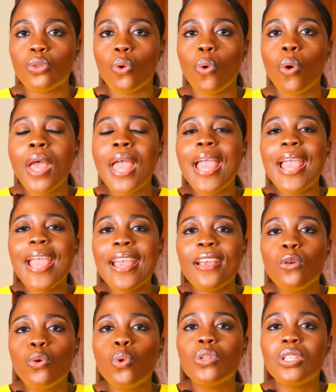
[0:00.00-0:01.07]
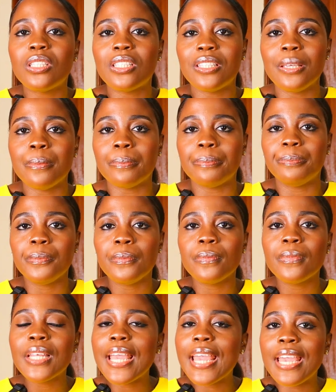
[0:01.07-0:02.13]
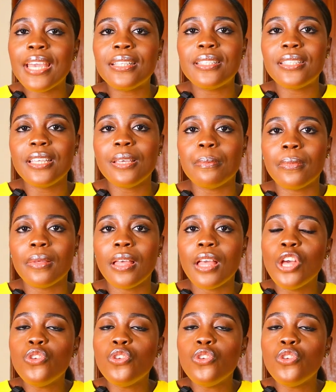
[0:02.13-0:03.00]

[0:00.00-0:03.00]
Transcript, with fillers: So a good team, a team.